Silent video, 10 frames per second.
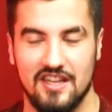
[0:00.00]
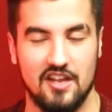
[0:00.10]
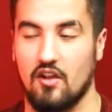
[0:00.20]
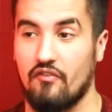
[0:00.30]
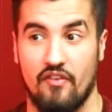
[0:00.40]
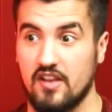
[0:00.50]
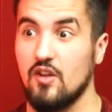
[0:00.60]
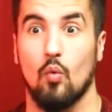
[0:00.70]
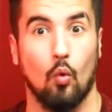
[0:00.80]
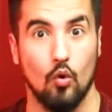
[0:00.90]
like a
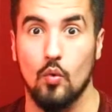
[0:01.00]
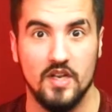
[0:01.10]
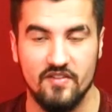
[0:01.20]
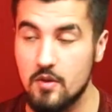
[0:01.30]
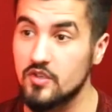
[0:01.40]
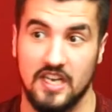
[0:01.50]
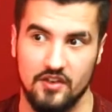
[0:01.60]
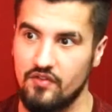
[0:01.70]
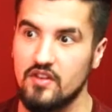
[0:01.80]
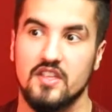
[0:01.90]
fucking whirlwind of emotion,
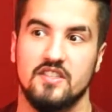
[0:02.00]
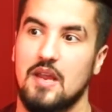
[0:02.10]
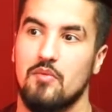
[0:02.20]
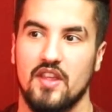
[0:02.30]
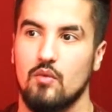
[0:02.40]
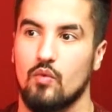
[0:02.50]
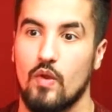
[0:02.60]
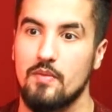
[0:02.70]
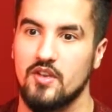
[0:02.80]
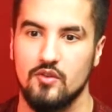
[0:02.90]
and you feel the same thing with
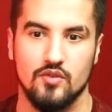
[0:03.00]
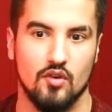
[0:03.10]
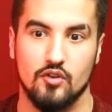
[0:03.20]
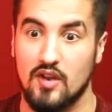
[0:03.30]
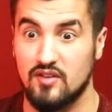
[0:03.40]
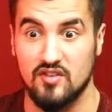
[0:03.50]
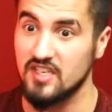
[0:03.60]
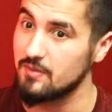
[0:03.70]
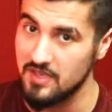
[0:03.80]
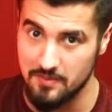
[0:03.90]
women who start
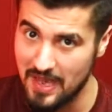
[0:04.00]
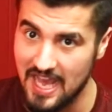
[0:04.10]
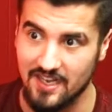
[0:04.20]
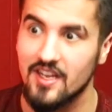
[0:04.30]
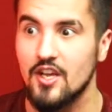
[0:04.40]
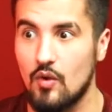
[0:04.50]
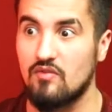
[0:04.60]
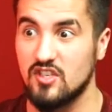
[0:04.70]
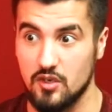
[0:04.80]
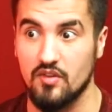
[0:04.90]
transitioning to be a man, who
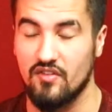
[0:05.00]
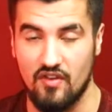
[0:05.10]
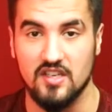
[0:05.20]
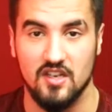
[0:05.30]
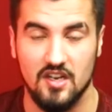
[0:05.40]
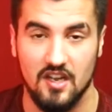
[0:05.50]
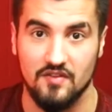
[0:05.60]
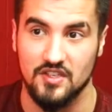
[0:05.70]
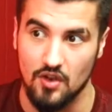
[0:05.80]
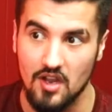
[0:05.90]
have to deal with a fuck ton
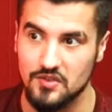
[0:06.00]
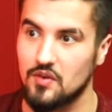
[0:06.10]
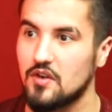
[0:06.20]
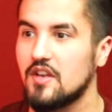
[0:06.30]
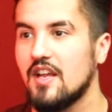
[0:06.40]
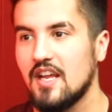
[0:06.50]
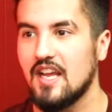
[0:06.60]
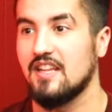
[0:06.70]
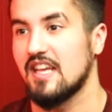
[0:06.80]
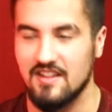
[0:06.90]
of testosterone.
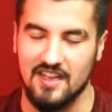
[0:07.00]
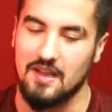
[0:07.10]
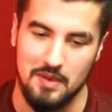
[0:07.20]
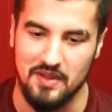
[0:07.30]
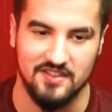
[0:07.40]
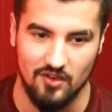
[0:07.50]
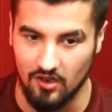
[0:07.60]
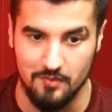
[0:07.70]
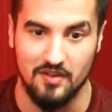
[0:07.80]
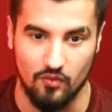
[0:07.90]
And then again, maybe that's the
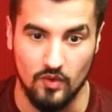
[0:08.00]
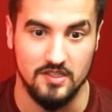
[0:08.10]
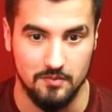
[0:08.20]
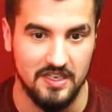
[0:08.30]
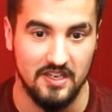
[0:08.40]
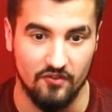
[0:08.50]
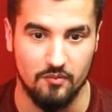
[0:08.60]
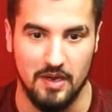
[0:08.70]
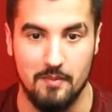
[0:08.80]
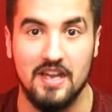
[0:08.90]
argument for what's
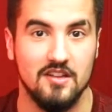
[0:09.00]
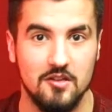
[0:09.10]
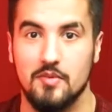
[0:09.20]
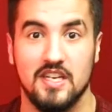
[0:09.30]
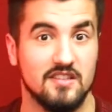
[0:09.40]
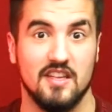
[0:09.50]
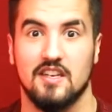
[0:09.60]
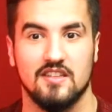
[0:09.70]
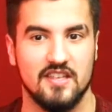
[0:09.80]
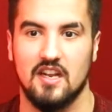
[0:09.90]
different about a man a little bit, is
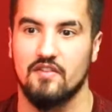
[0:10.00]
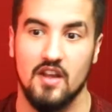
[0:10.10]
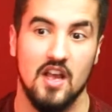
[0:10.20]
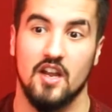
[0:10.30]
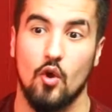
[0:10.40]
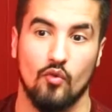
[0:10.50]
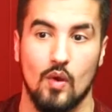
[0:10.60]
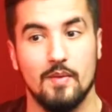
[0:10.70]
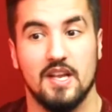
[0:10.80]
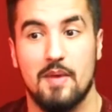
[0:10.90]
that instead of an
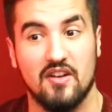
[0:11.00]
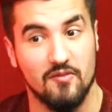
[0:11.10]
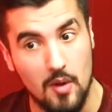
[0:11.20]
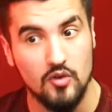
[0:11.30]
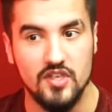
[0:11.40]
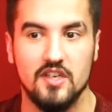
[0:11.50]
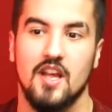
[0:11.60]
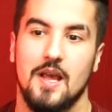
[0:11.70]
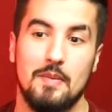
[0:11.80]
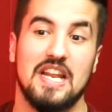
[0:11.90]
overwhelming amount of emotion,
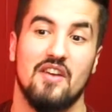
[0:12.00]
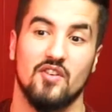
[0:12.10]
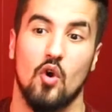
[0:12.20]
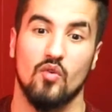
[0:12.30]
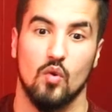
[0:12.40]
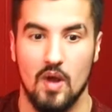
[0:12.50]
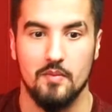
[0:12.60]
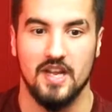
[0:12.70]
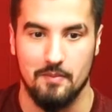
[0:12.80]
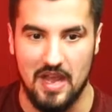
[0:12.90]
men have an
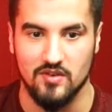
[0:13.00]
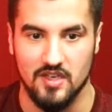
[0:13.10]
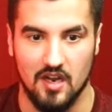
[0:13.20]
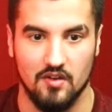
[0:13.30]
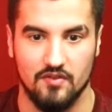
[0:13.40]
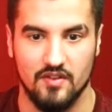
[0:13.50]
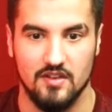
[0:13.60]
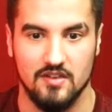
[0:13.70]
overwhelming amount of